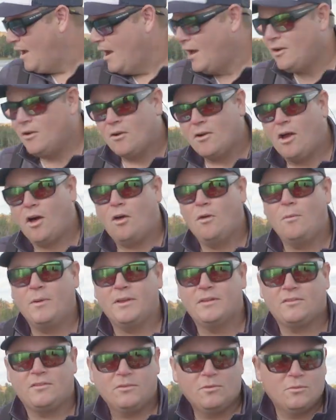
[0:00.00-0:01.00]
I don't
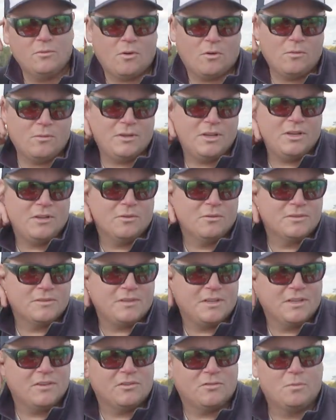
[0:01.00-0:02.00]
always you only use
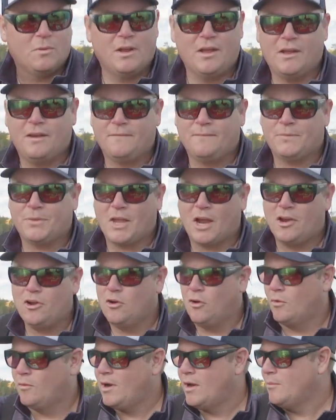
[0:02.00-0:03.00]
these when I
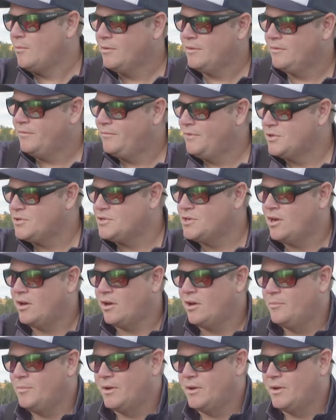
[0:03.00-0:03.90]
know right where the fish are,